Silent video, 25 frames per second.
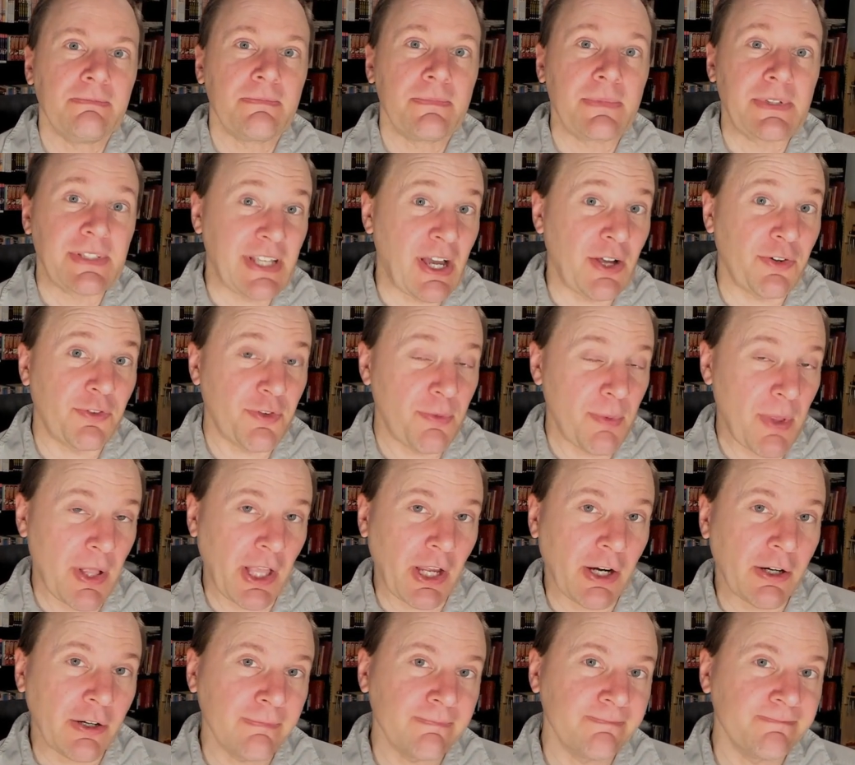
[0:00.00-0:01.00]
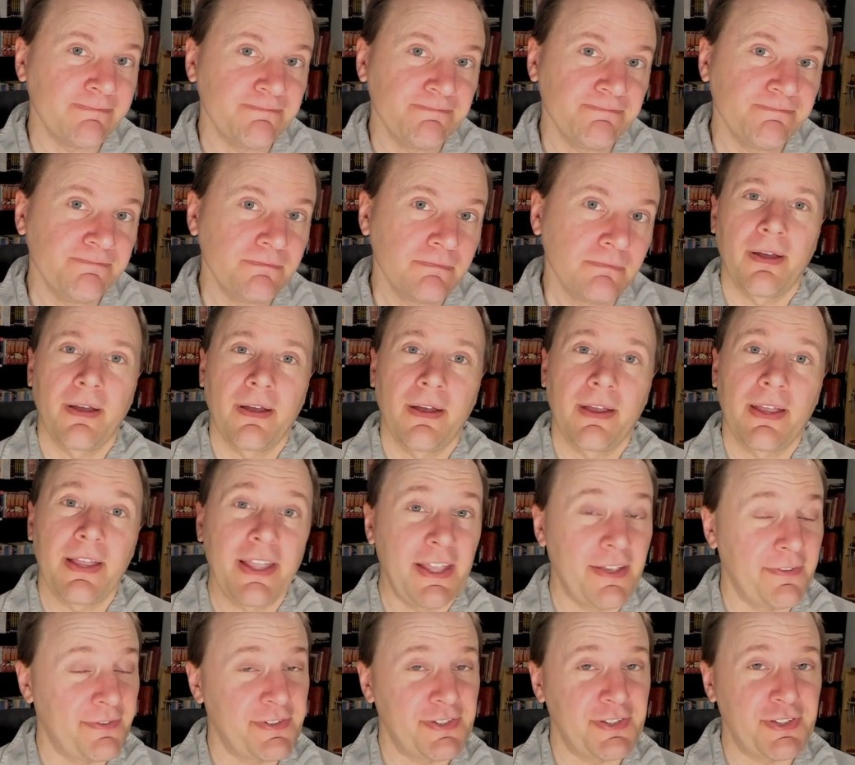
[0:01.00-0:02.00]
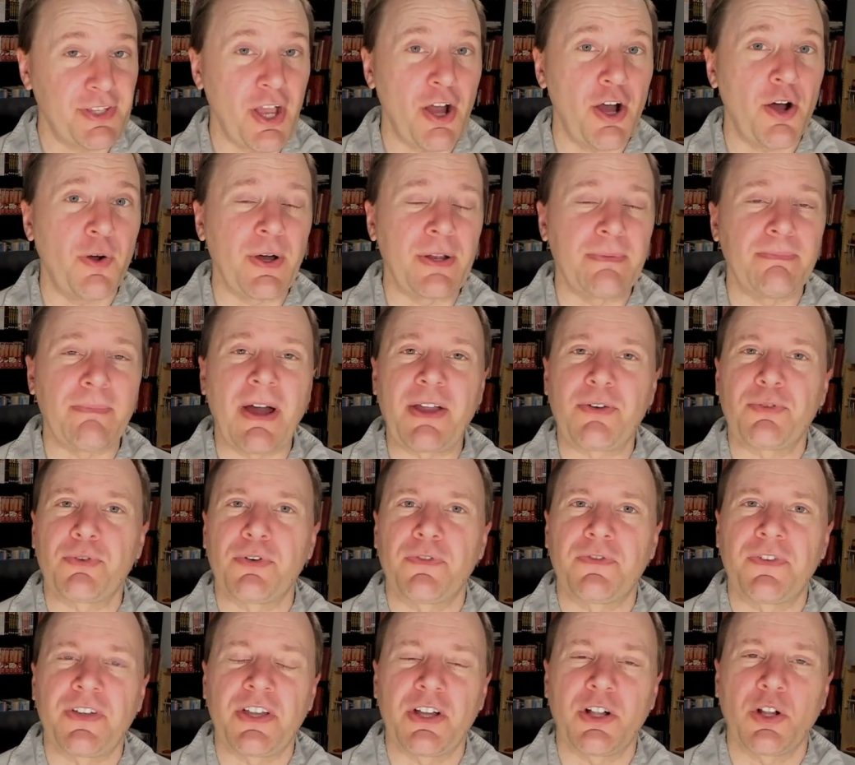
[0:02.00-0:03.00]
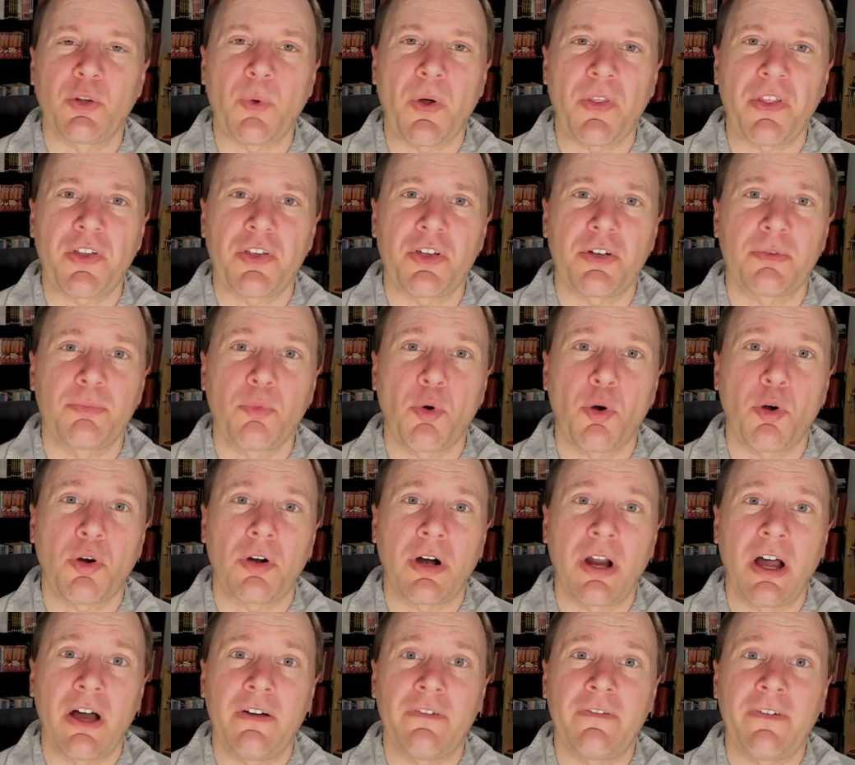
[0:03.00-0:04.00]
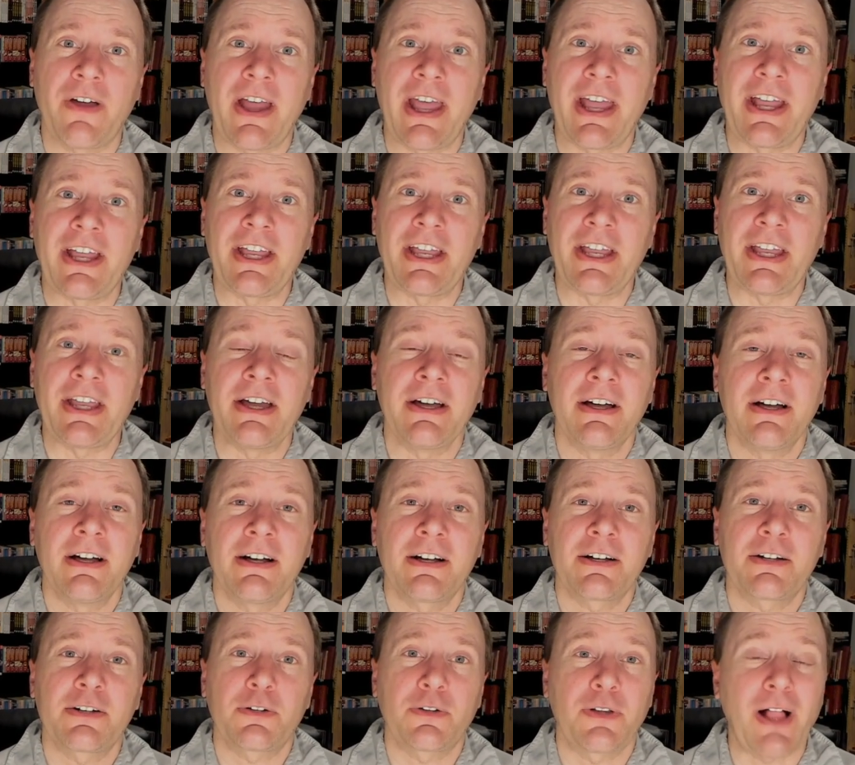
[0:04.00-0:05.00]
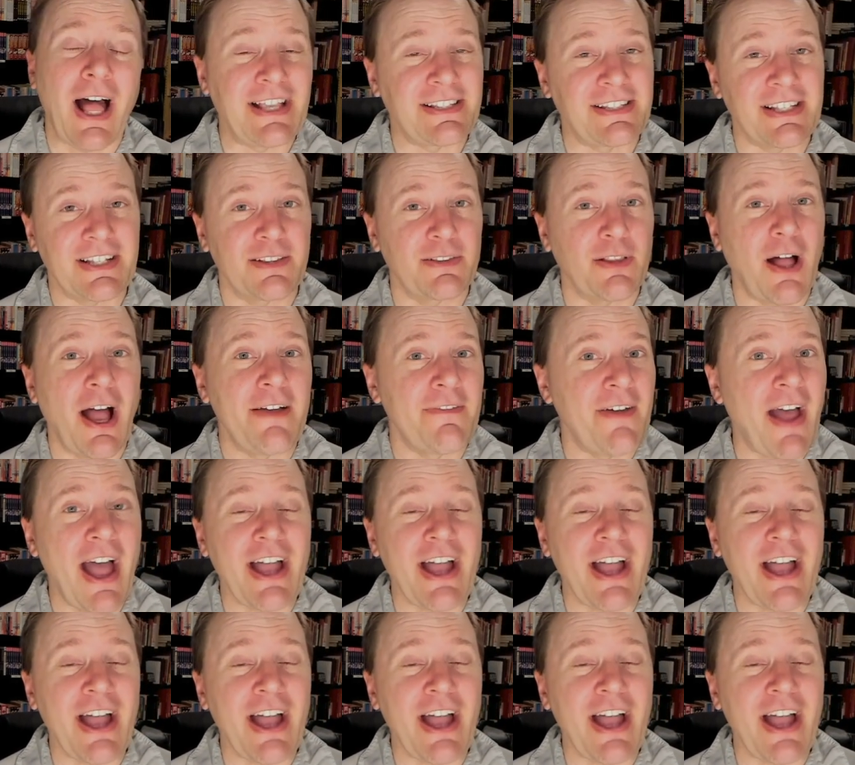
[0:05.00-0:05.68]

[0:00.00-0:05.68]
Sound familiar? If so, it might reveal whether you're more of a classic live